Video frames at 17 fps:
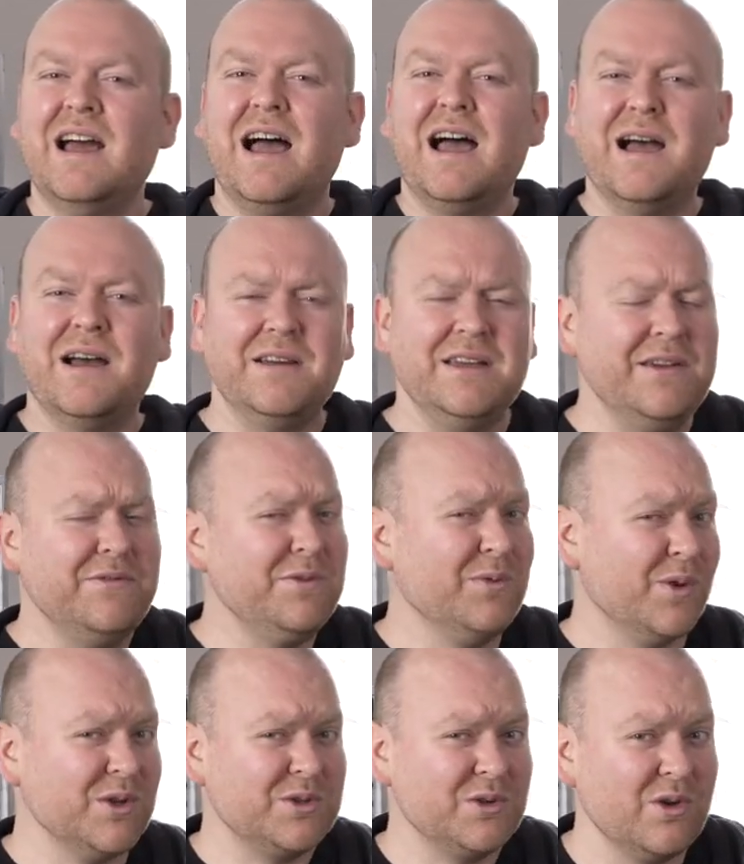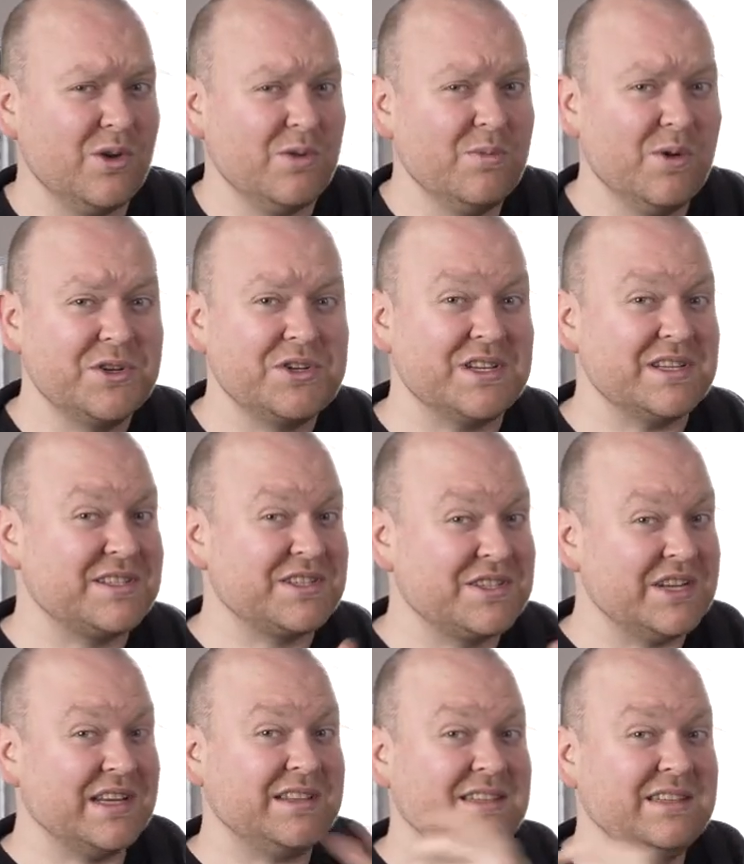If you want to learn more, just
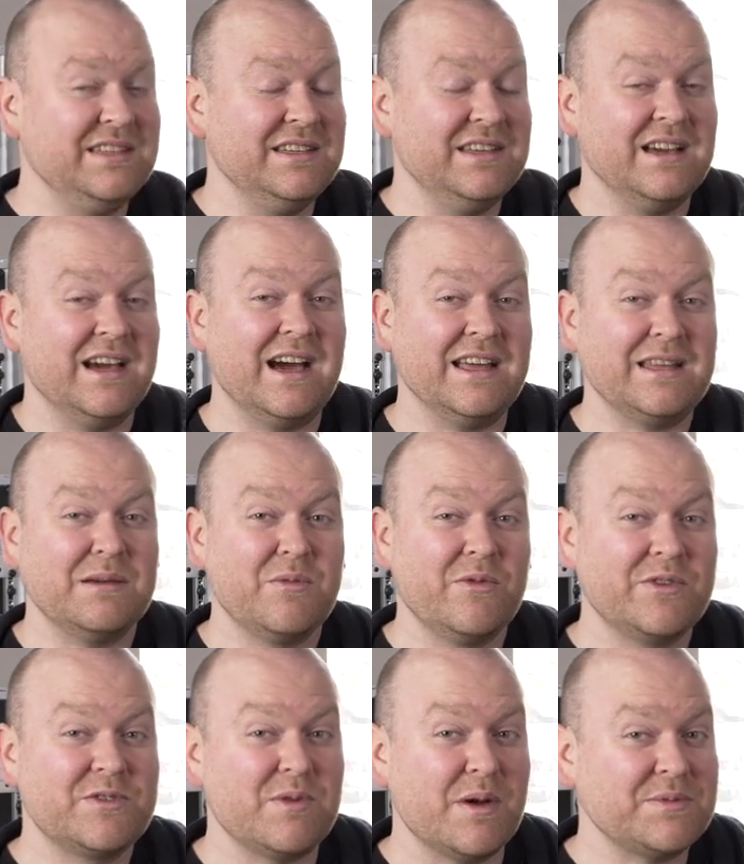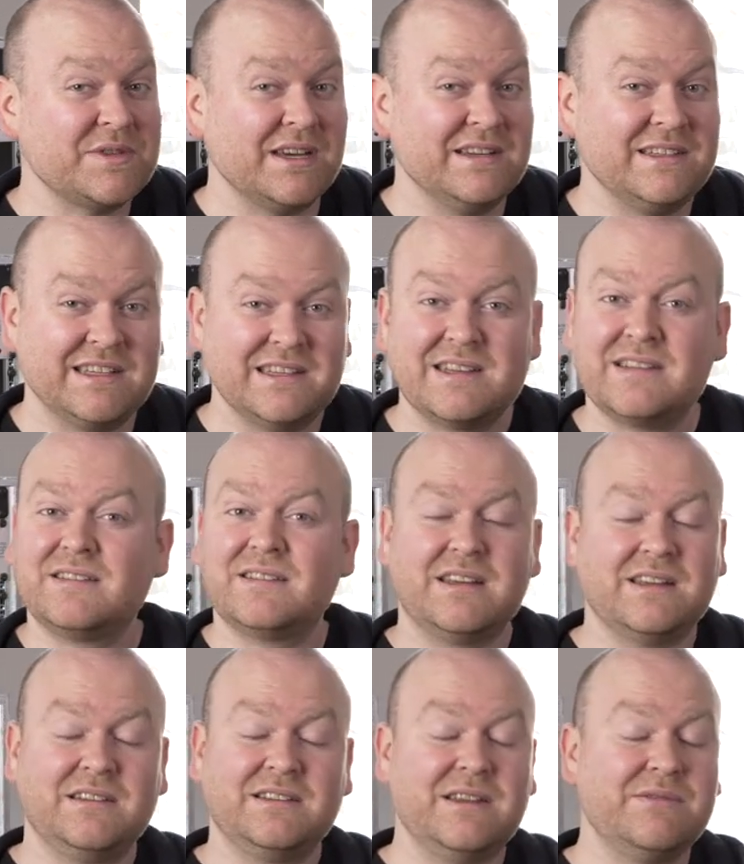check the Adamovic website.
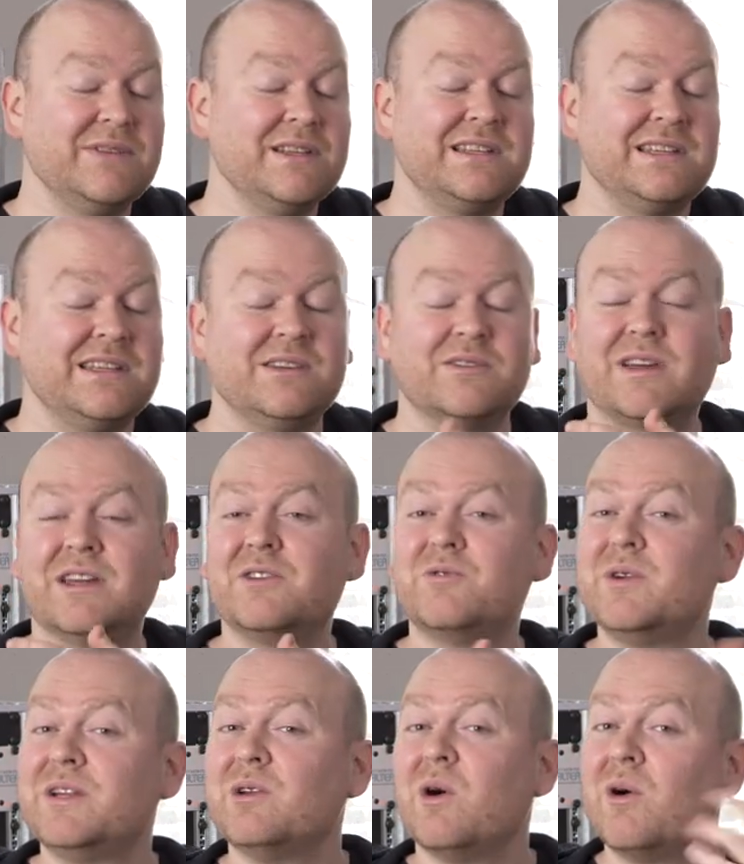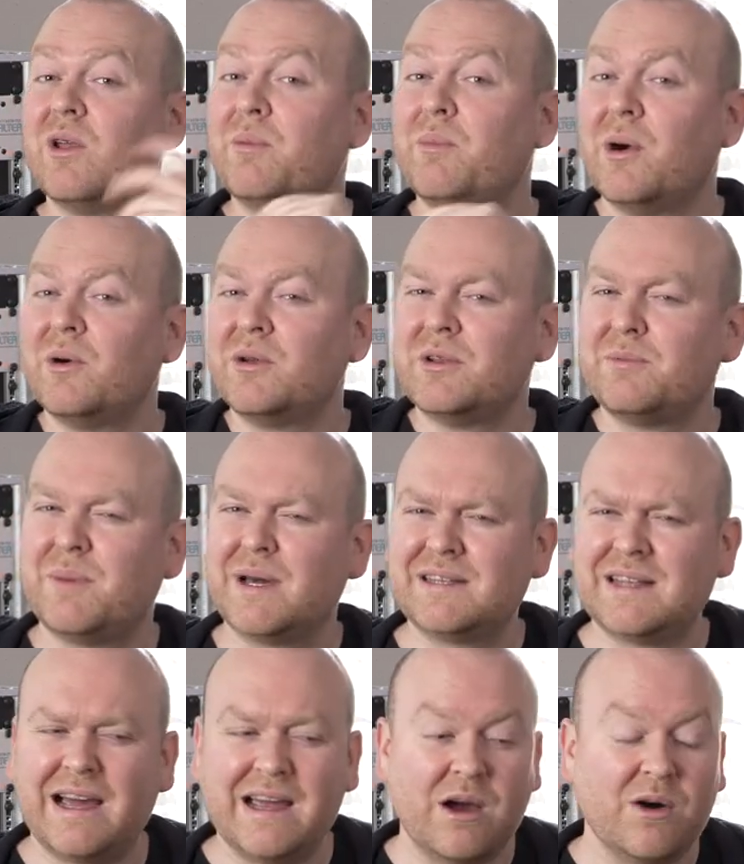There definitely you can read all about it.
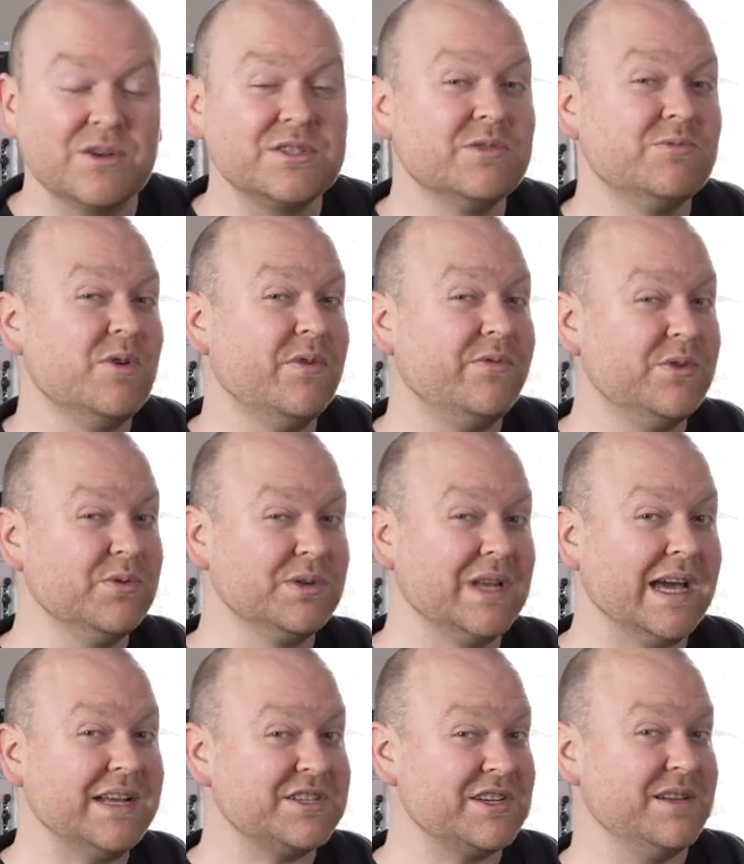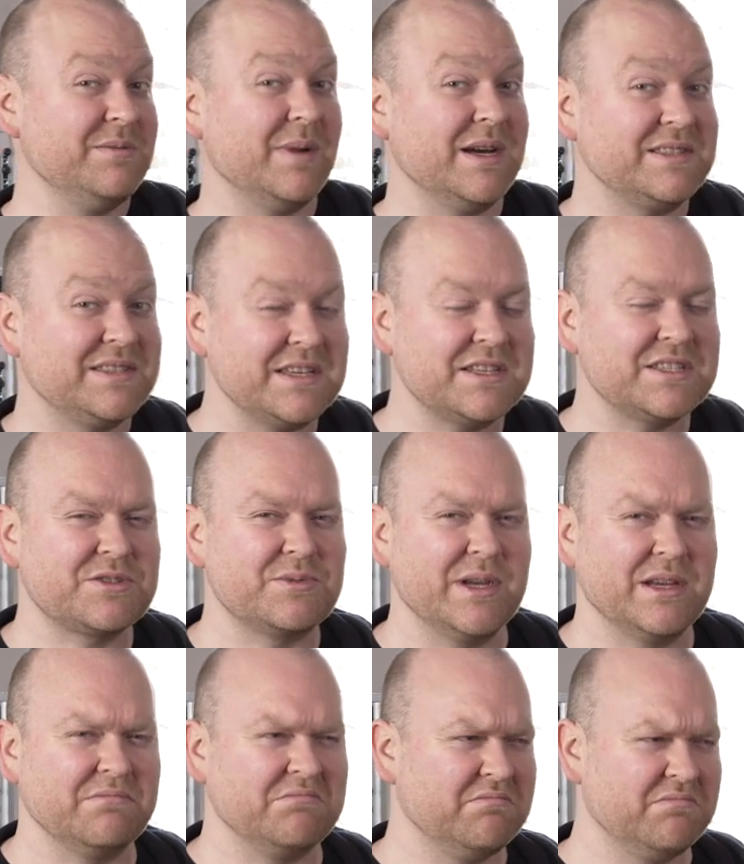But I also reviewed actually my 6
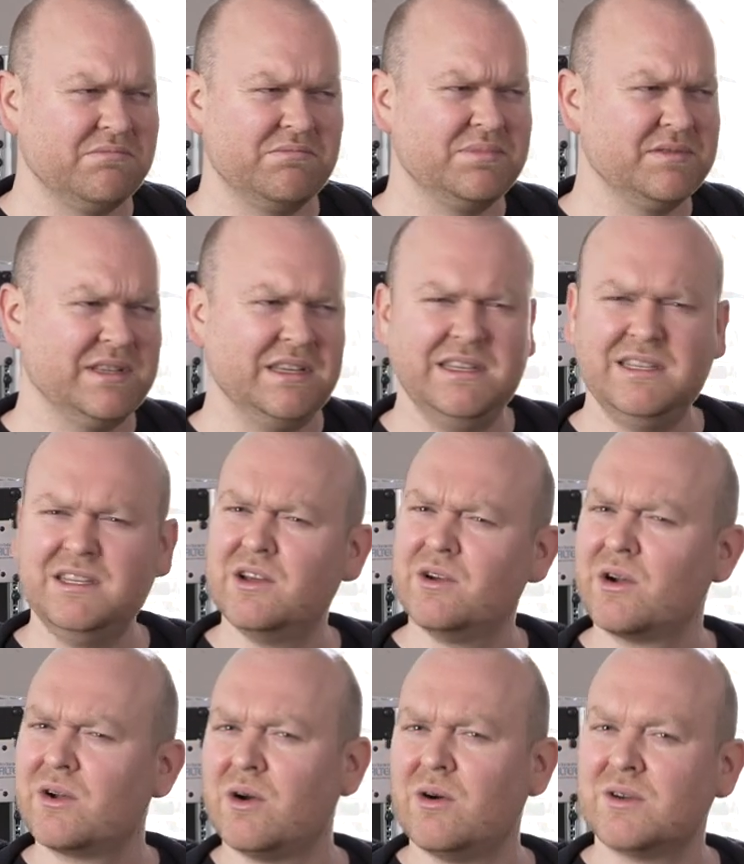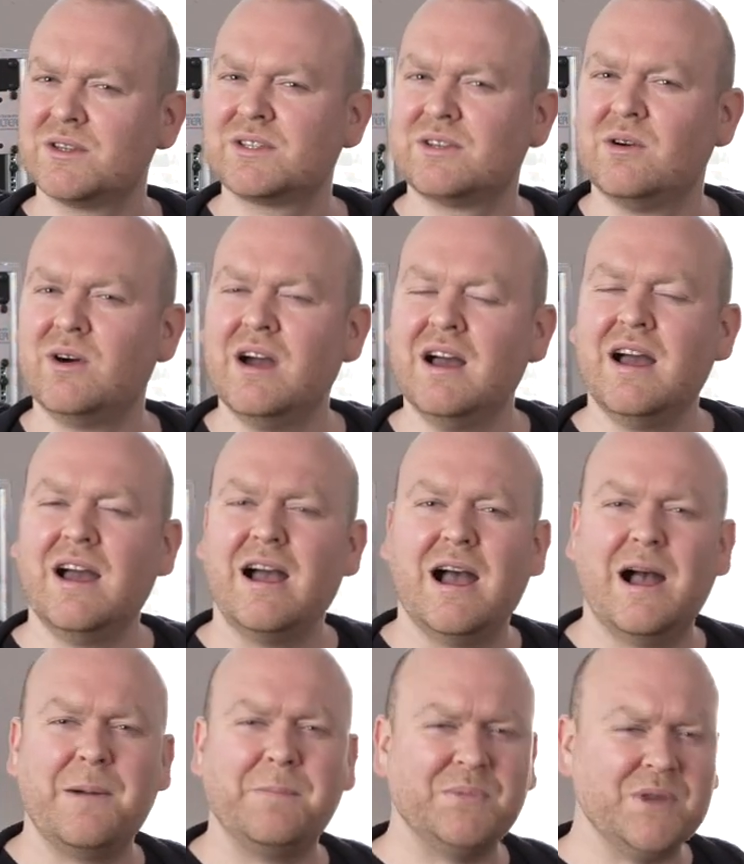string a year ago or so.
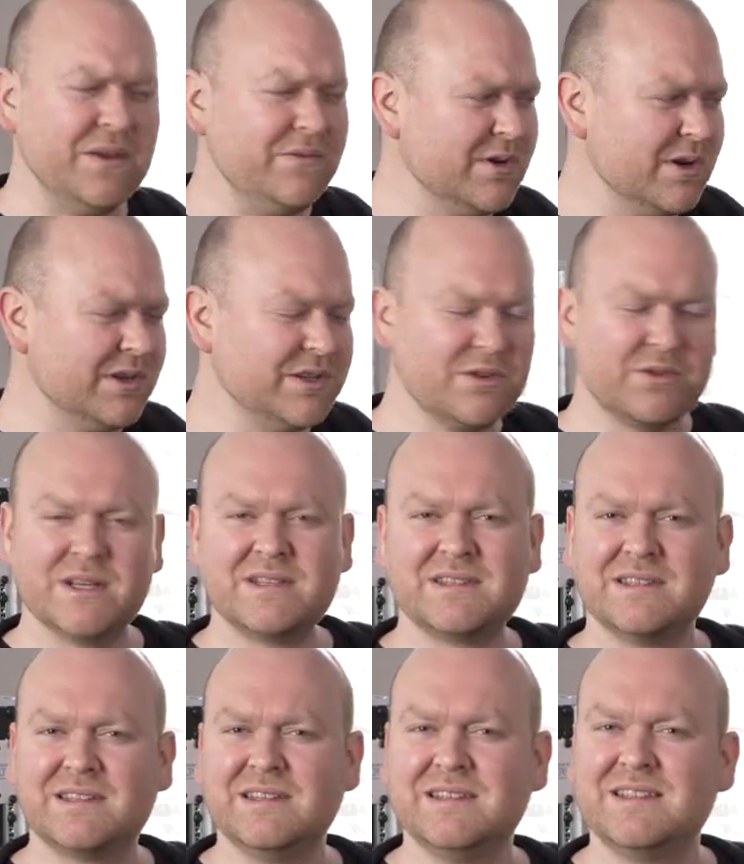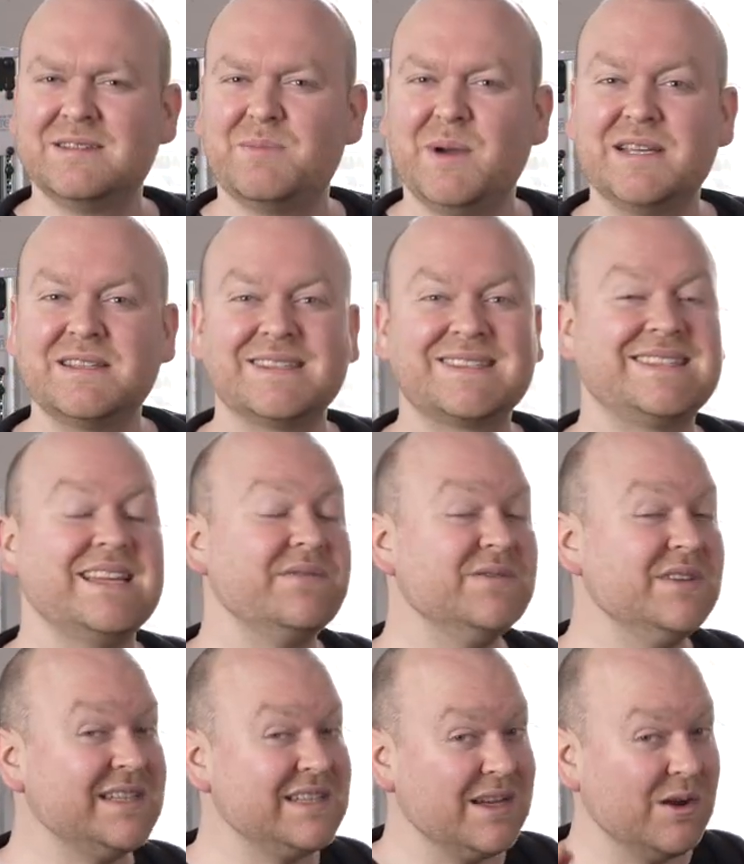If you're interested in these basses,
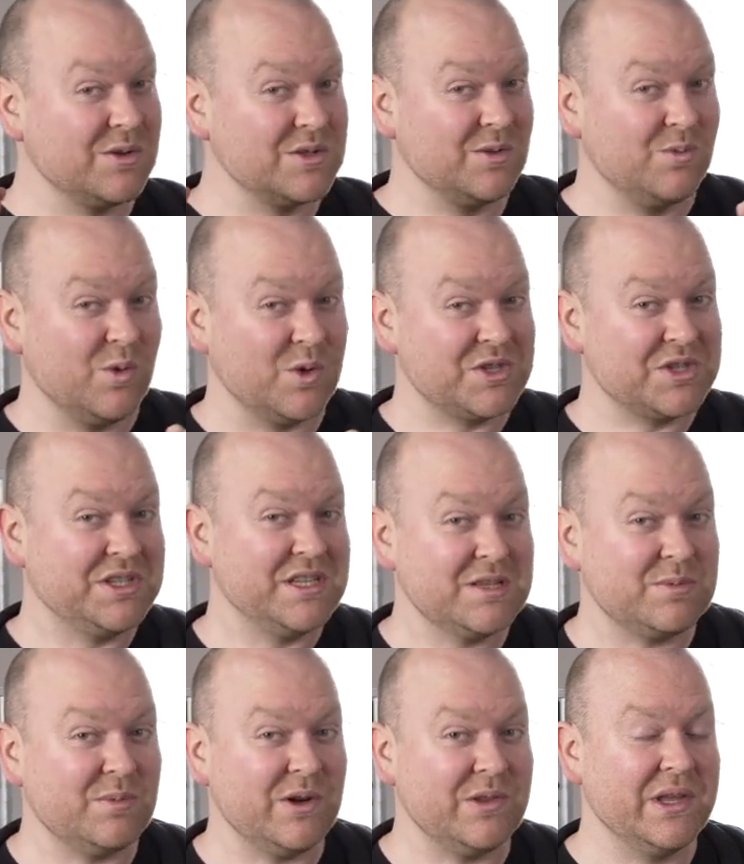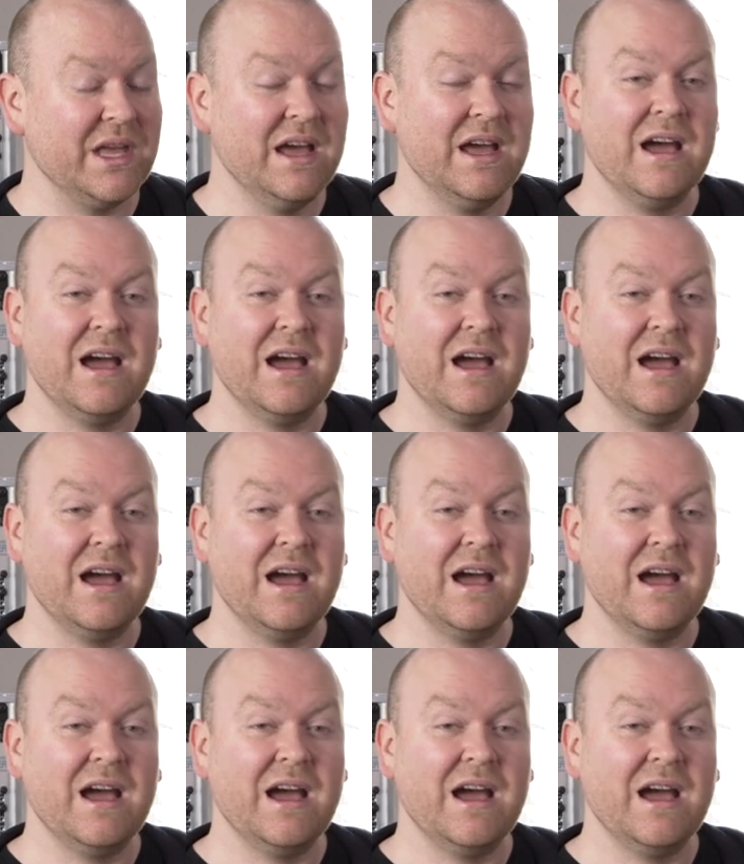definitely also watch this one.